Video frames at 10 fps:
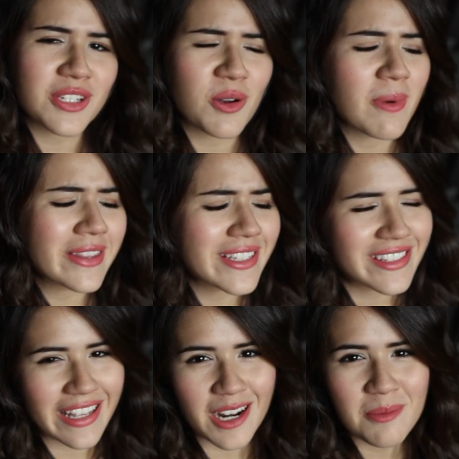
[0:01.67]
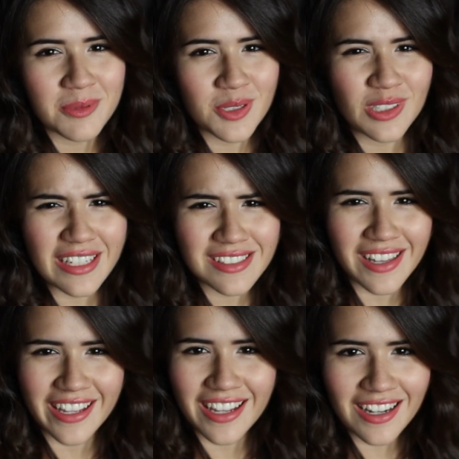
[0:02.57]
So about the setup, do you guys
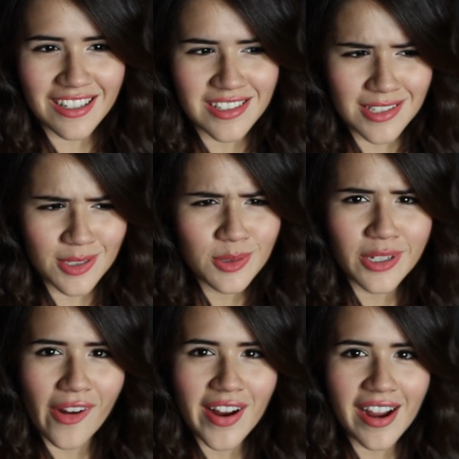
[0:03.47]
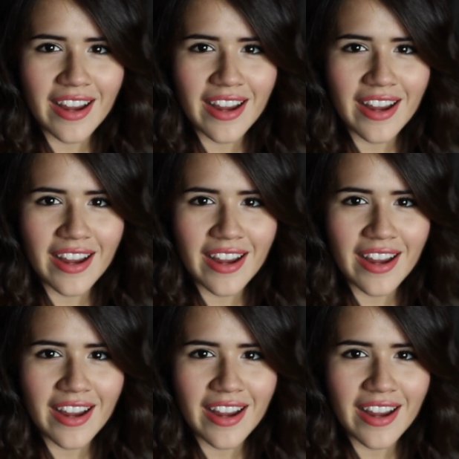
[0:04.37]
like it? Is it too dark?